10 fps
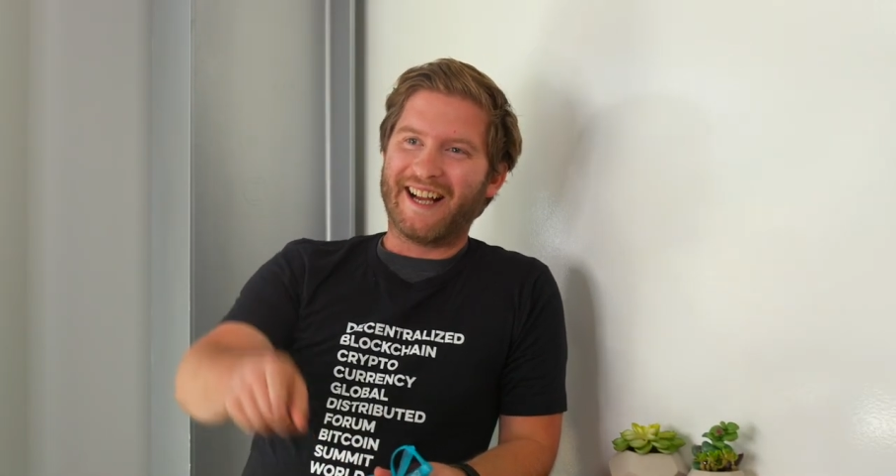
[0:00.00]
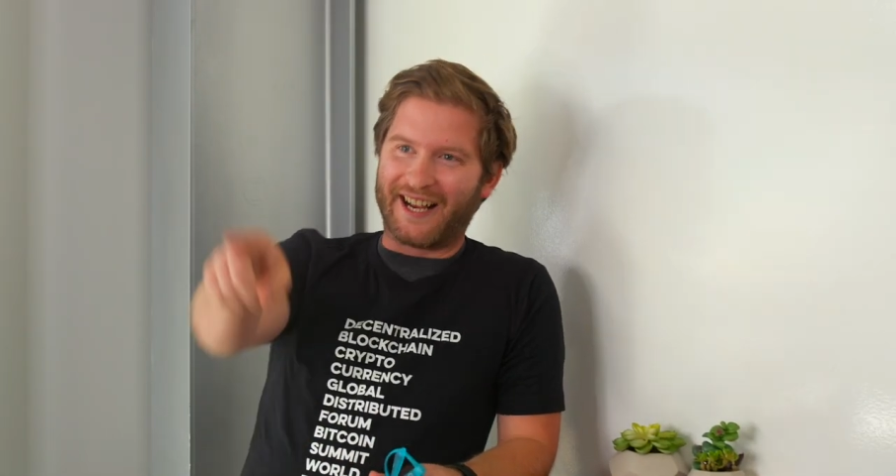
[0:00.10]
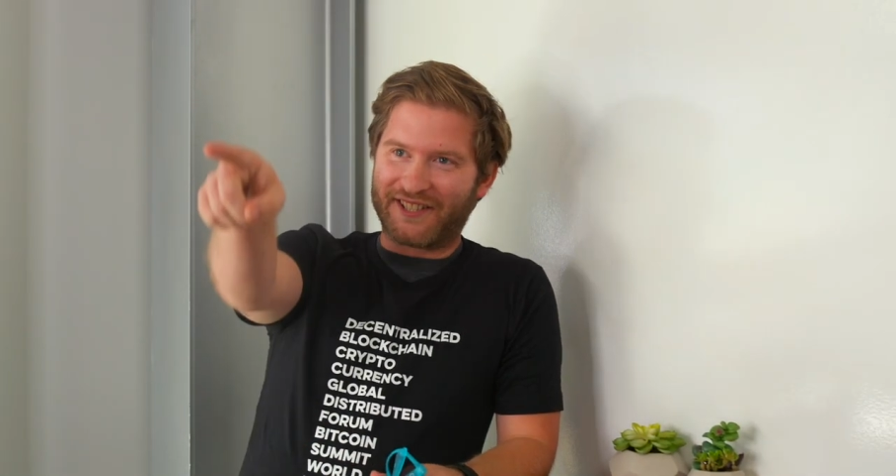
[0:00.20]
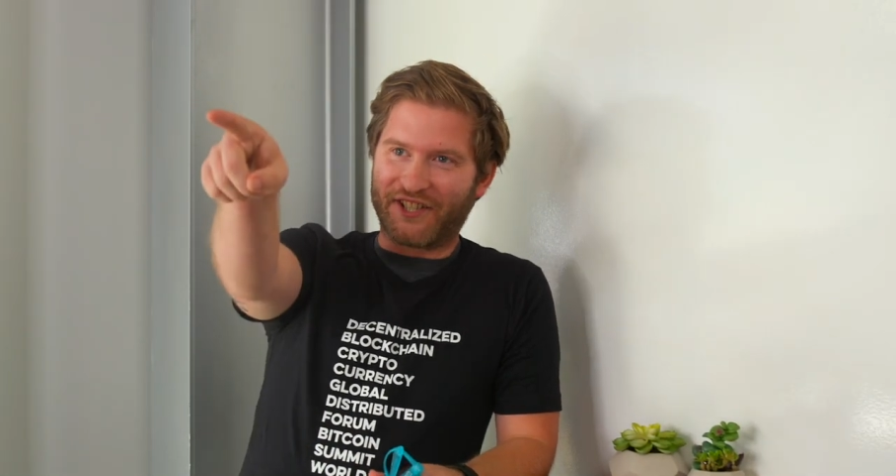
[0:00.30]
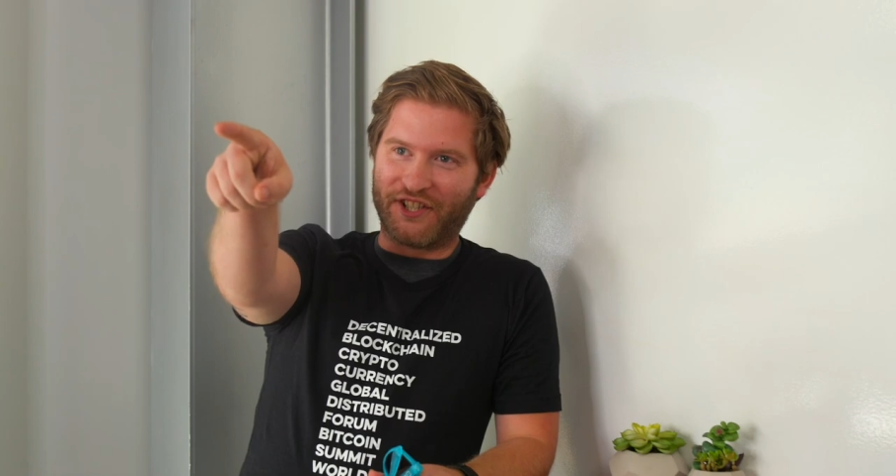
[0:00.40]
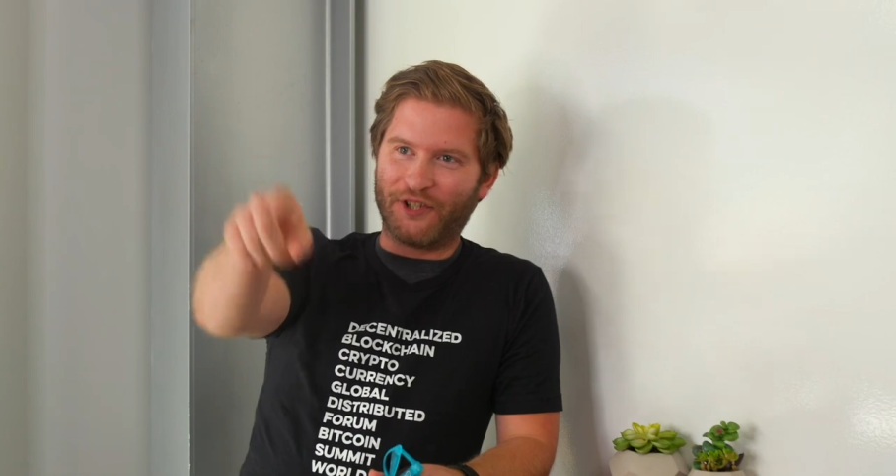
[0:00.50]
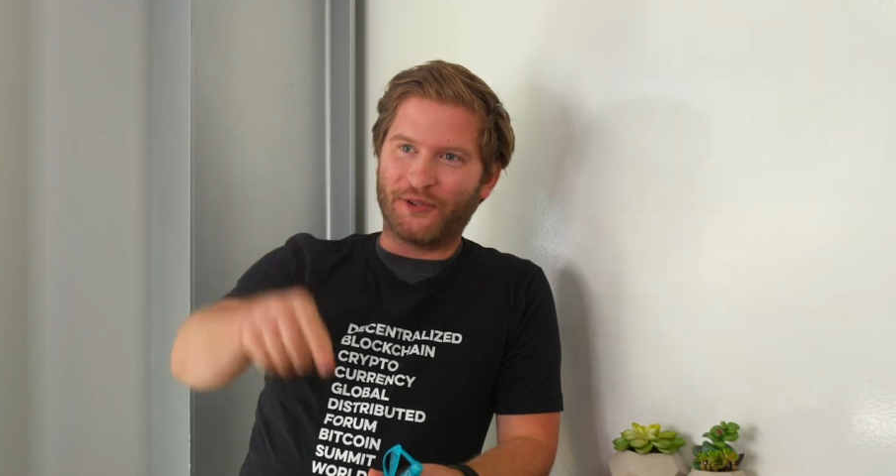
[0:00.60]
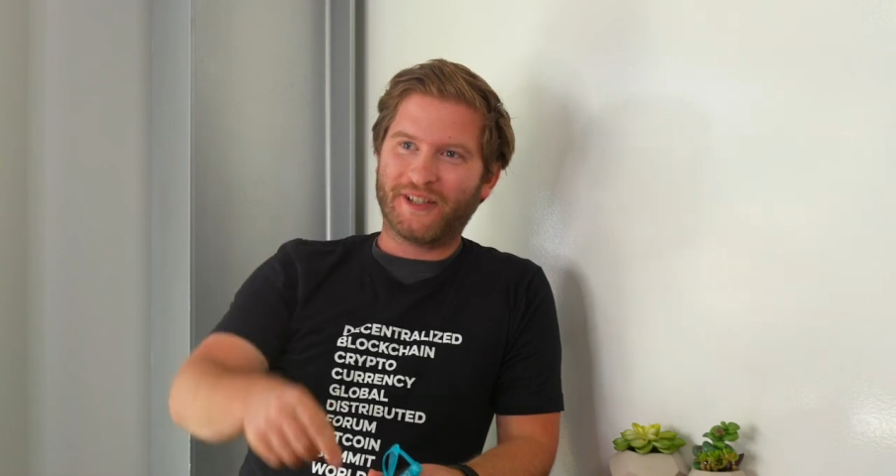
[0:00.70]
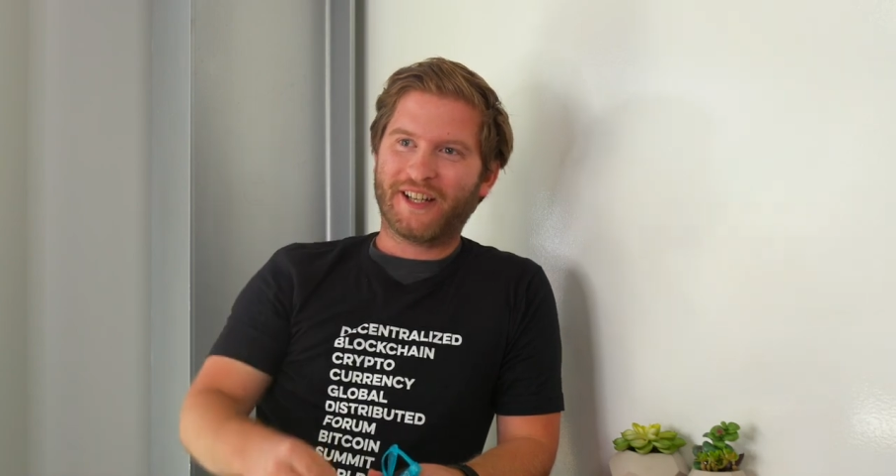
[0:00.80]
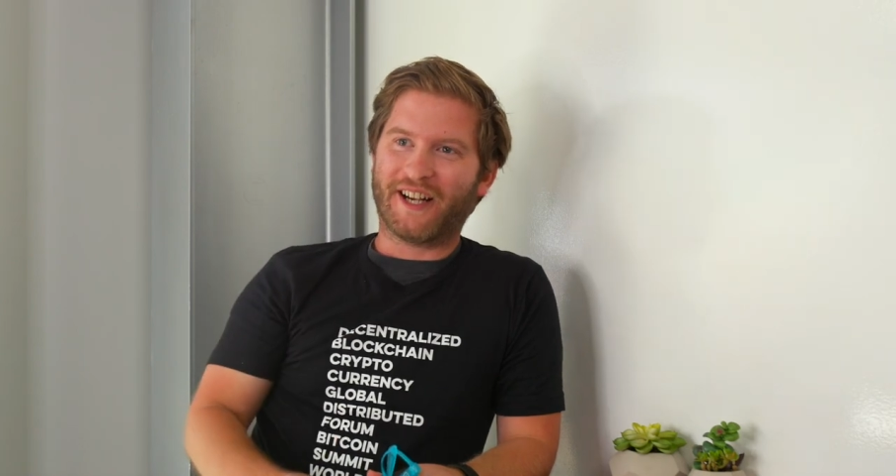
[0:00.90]
I see
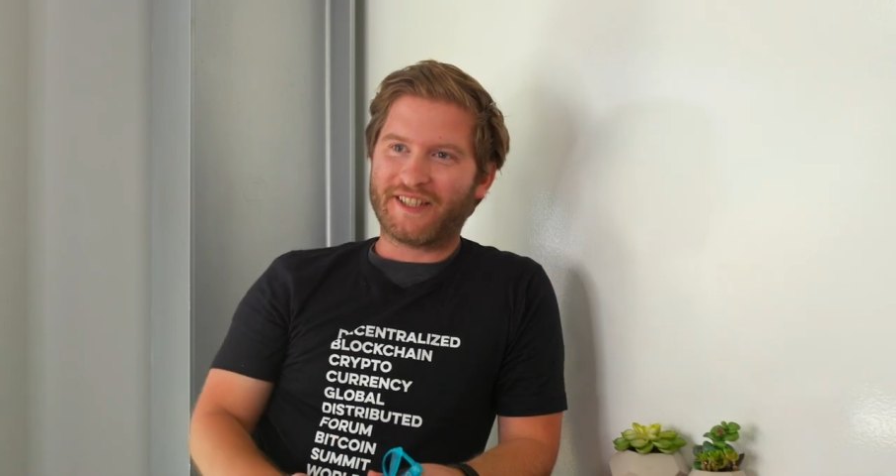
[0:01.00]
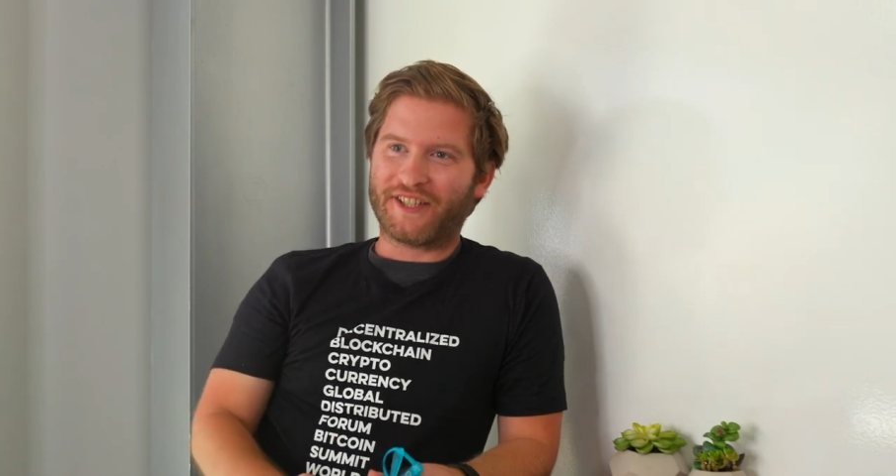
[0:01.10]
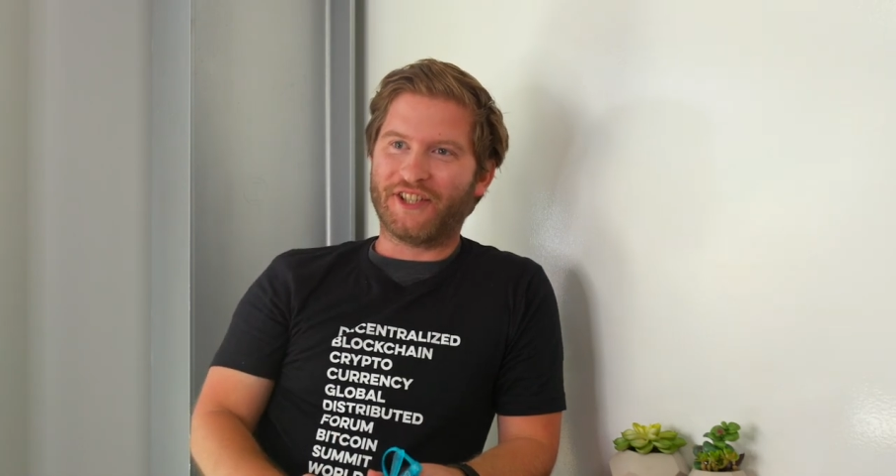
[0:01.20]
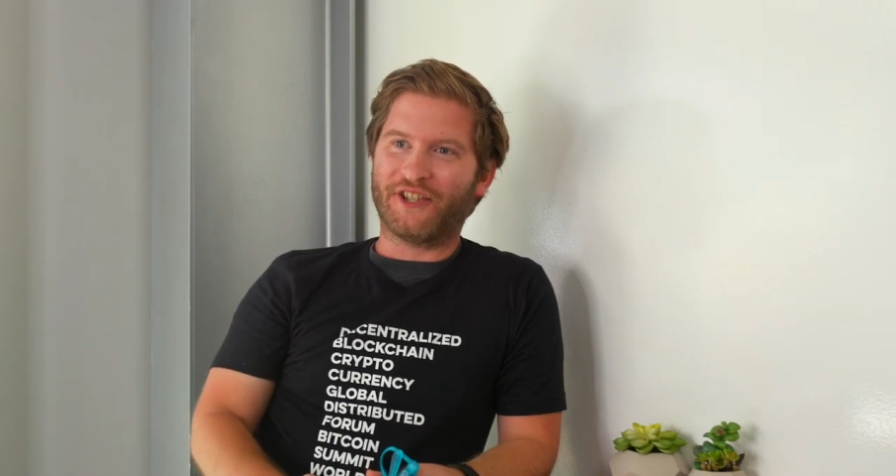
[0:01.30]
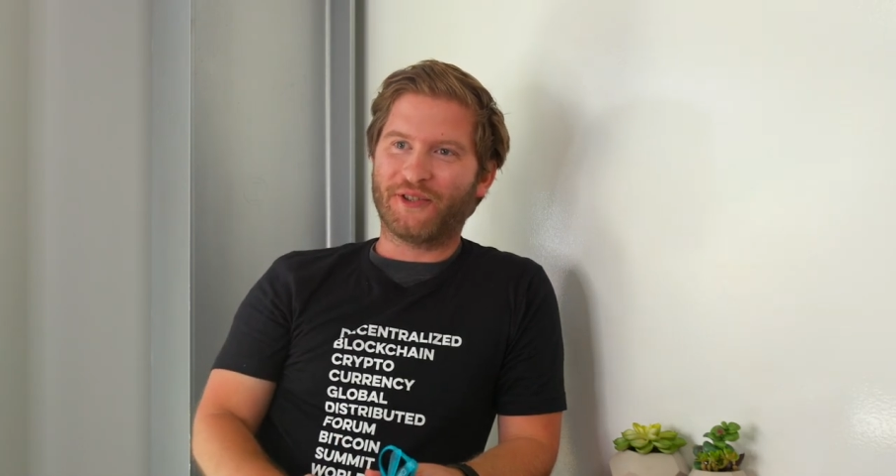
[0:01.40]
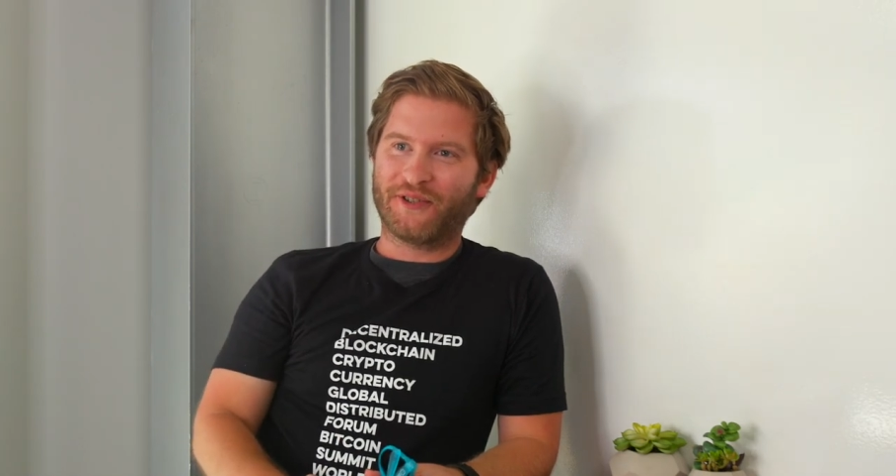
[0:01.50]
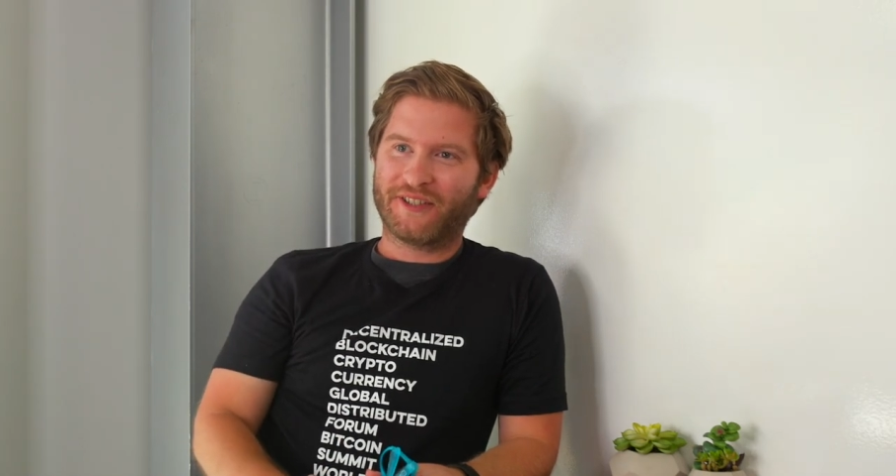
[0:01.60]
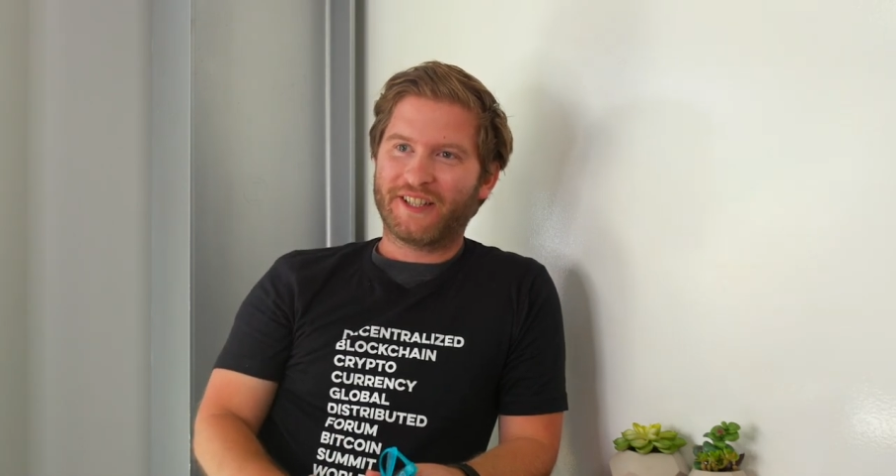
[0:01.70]
you, I see you,